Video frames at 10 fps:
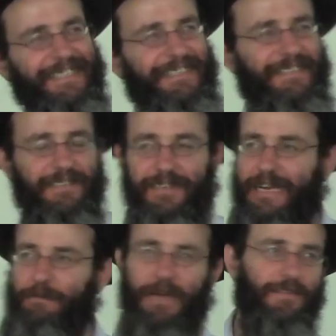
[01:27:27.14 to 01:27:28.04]
When you
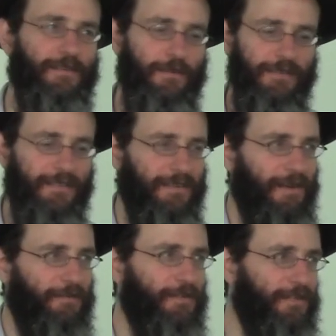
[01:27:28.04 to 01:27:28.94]
come out, Google's going
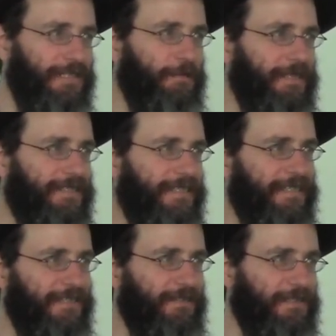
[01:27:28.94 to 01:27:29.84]
to offer you some Hasidic
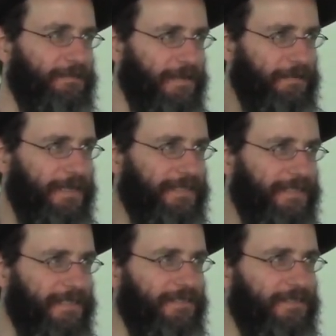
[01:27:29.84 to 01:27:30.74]
nigunim, some
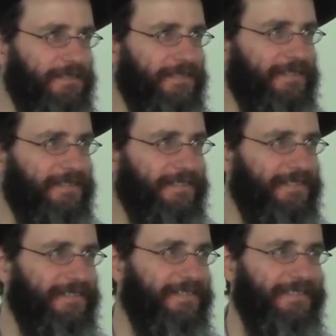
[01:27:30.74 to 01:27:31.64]
Hasidic tunes.
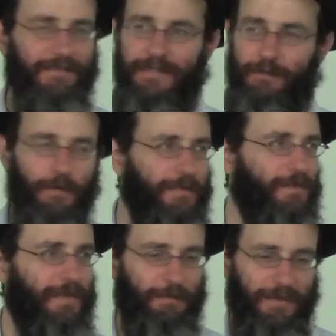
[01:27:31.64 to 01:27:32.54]
The moment
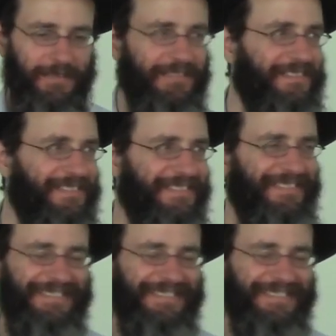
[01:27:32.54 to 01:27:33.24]
you come out, it's going to.